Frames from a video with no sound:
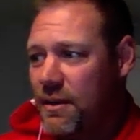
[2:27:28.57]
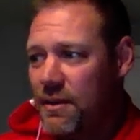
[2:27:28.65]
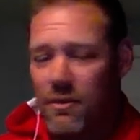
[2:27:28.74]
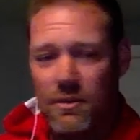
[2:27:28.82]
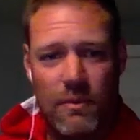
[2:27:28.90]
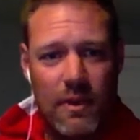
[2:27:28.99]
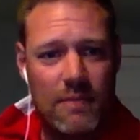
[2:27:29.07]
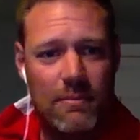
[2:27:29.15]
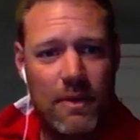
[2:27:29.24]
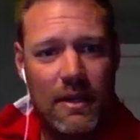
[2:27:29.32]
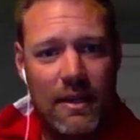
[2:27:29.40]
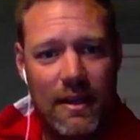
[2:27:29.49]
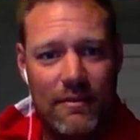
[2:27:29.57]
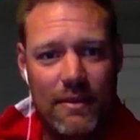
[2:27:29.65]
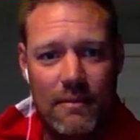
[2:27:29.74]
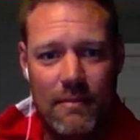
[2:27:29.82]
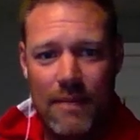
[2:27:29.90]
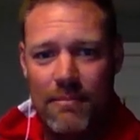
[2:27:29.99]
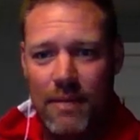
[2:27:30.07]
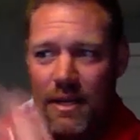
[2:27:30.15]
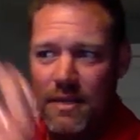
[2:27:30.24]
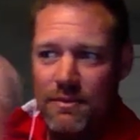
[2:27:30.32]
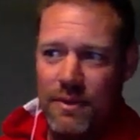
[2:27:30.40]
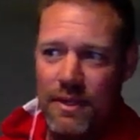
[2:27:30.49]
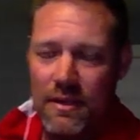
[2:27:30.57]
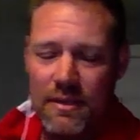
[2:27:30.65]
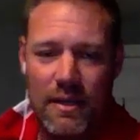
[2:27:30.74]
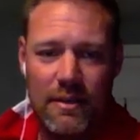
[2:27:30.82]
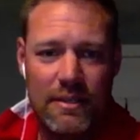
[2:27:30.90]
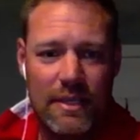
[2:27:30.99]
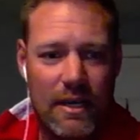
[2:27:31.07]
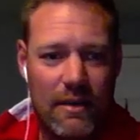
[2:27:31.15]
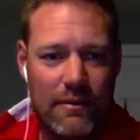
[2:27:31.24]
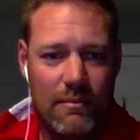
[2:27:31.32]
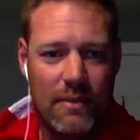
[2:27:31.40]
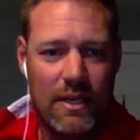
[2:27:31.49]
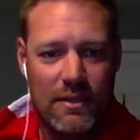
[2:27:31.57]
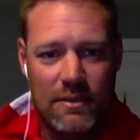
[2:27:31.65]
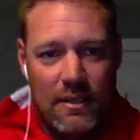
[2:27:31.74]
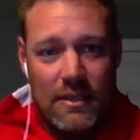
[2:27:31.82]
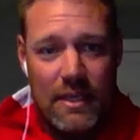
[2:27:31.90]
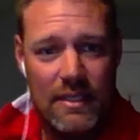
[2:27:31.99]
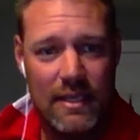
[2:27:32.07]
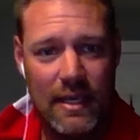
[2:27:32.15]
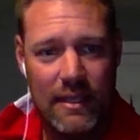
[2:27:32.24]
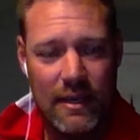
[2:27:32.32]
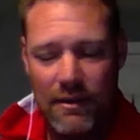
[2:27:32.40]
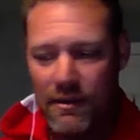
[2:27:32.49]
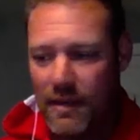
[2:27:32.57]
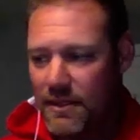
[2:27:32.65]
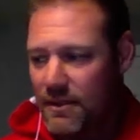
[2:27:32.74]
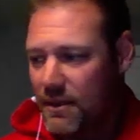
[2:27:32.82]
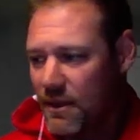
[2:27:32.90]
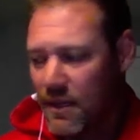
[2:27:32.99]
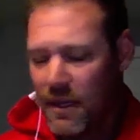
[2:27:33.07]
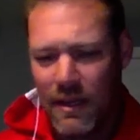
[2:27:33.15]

and there was one spot left, and my buddies were on the other side of him, and so I sat down and I started,